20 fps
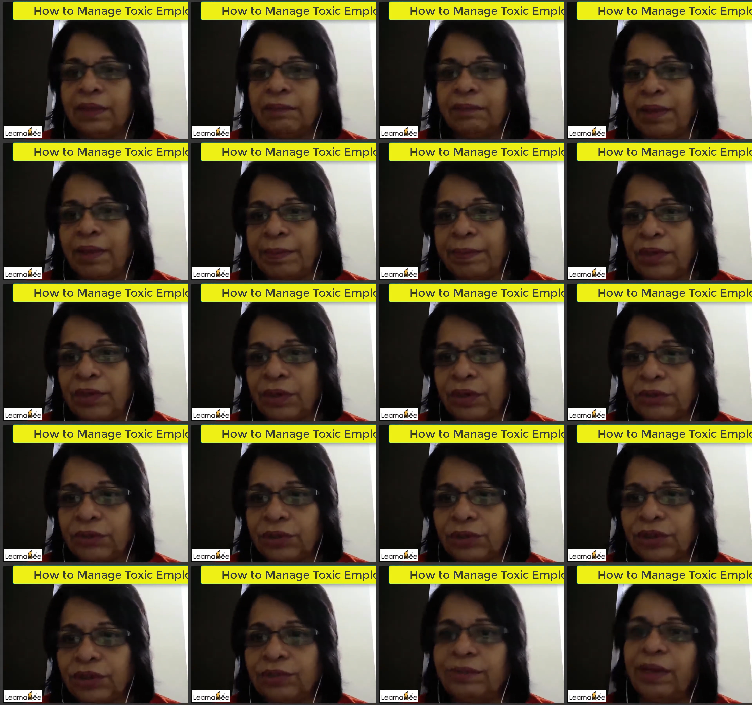Maybe not
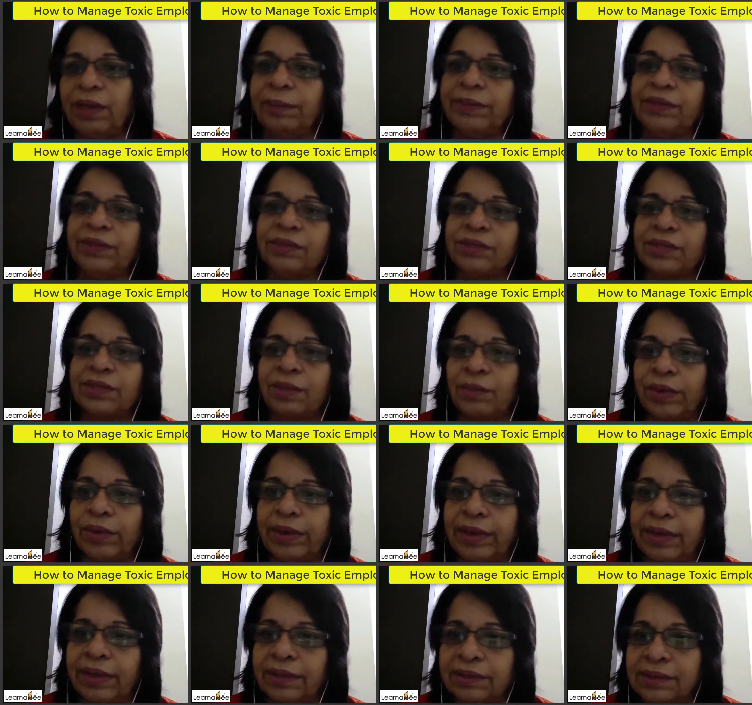to you, maybe to someone
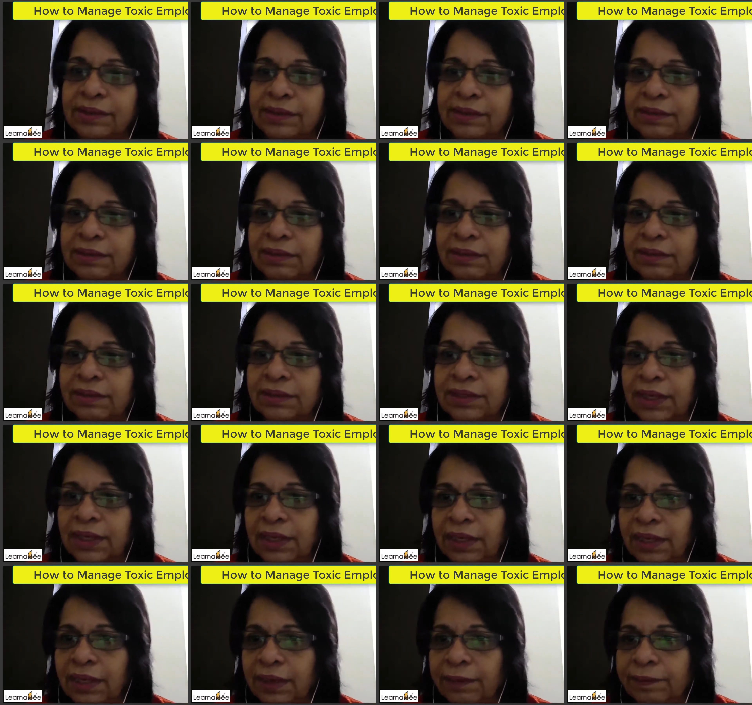else,
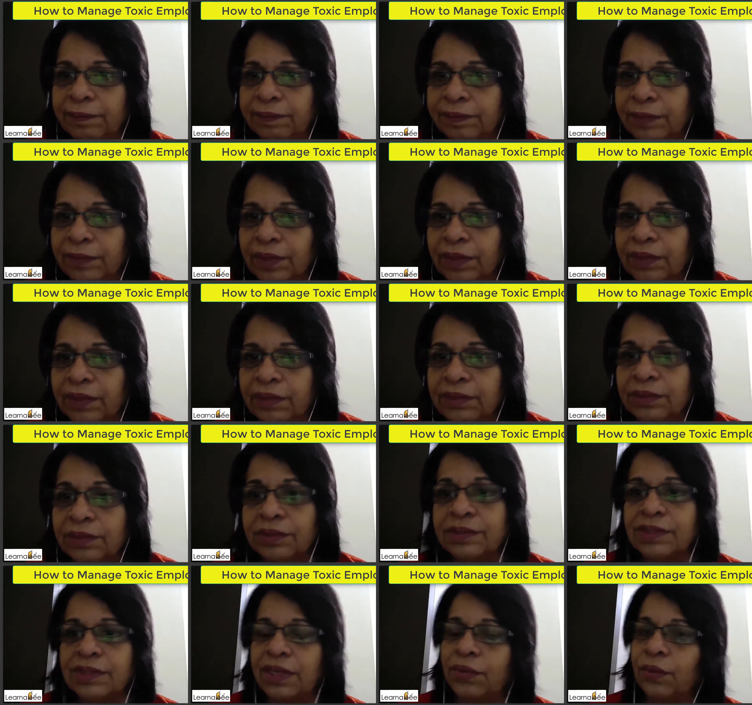senior. So
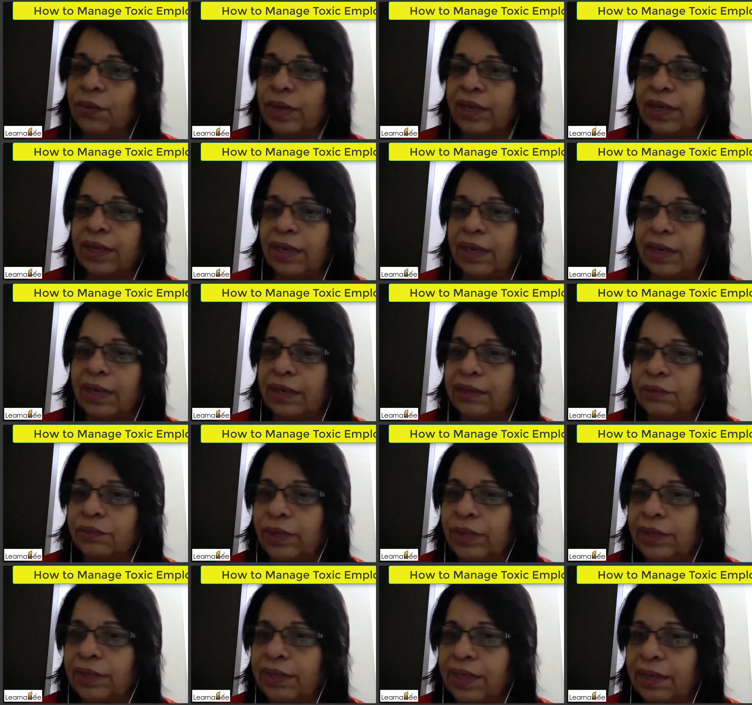see what can
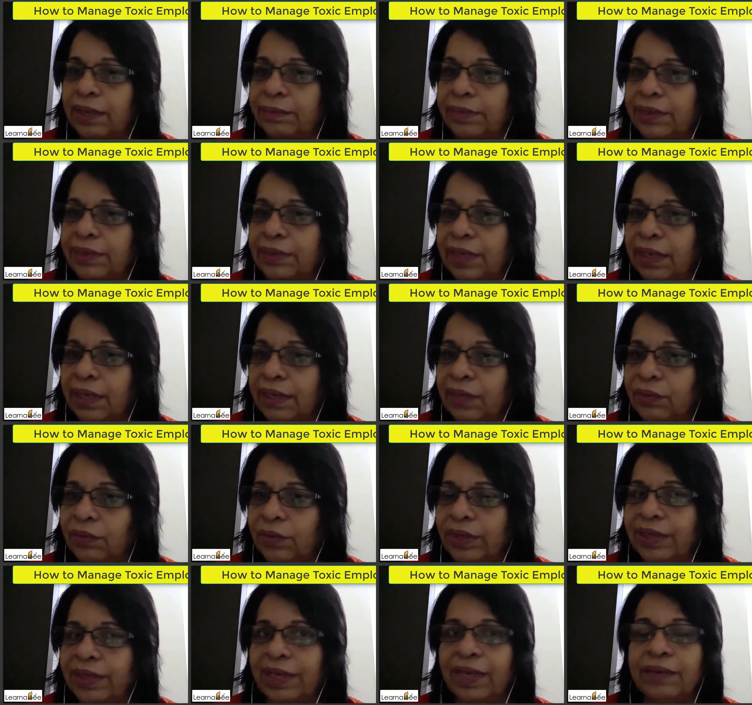be done and
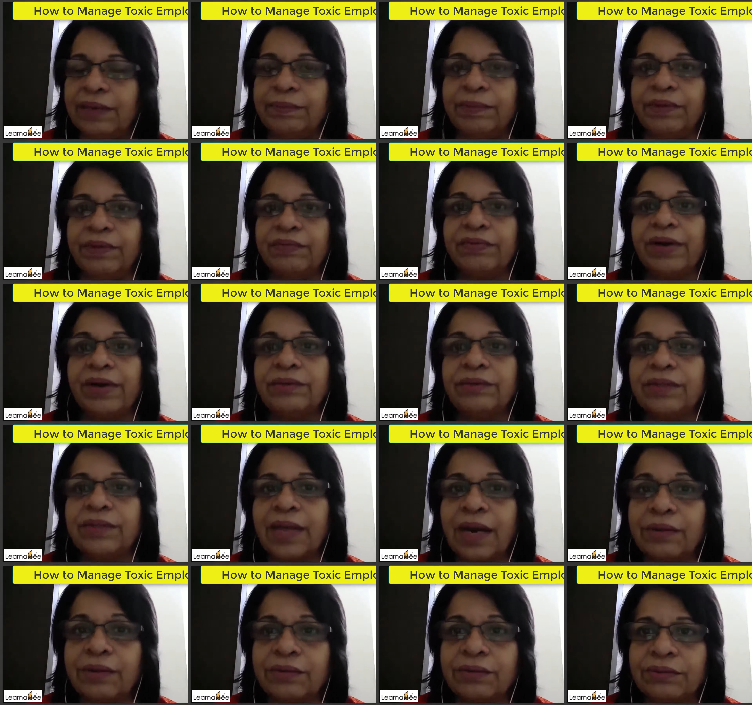what can be found
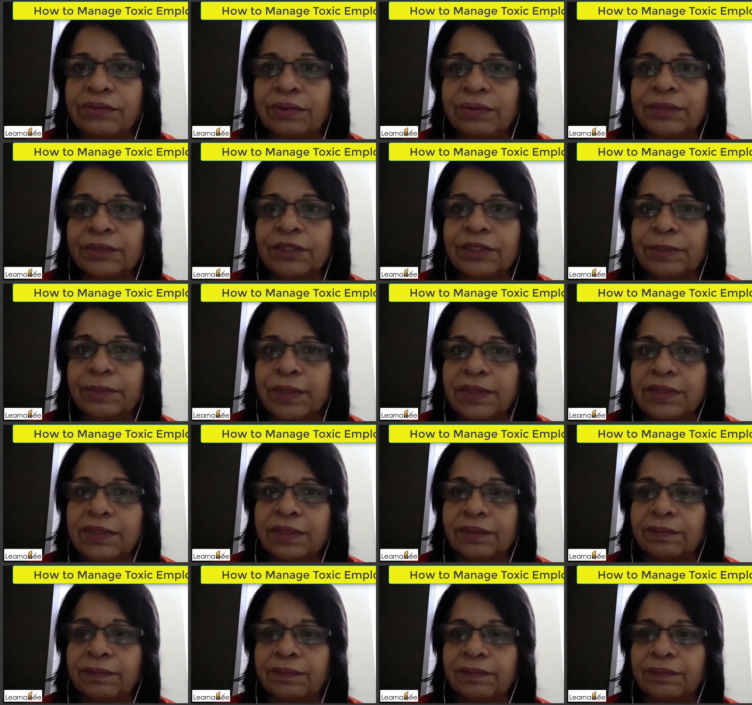out from this person.